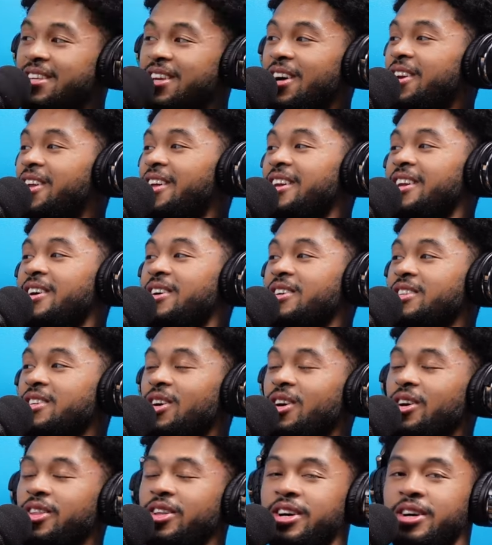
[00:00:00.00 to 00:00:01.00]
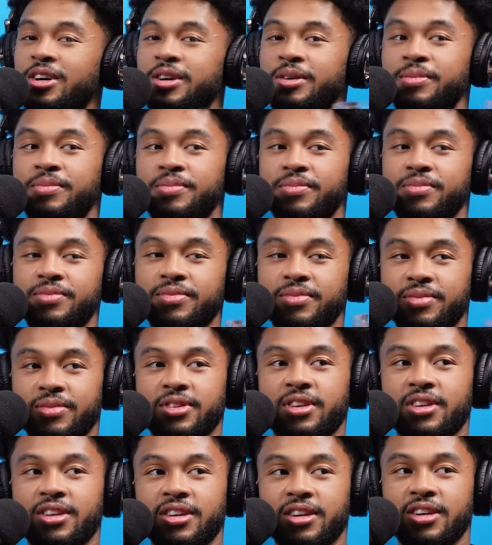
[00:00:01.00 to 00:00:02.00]
No, no, no. It's called um,
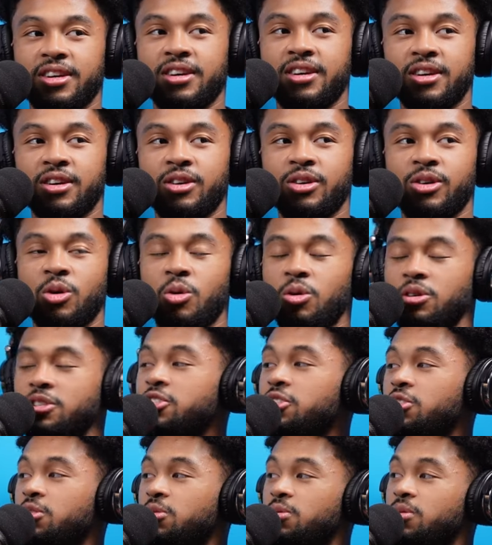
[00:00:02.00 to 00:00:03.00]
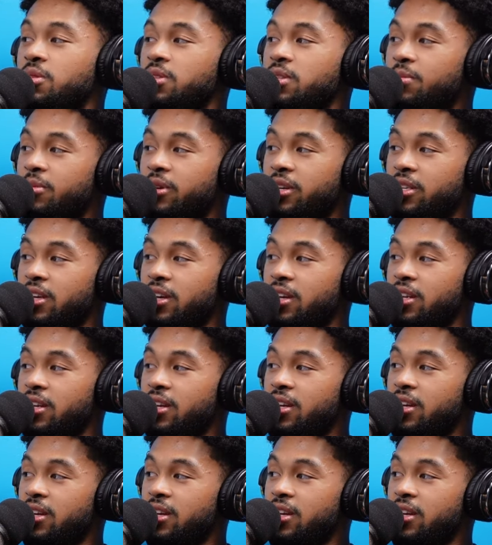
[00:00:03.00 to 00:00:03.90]
uh, Horseshoe, something like that.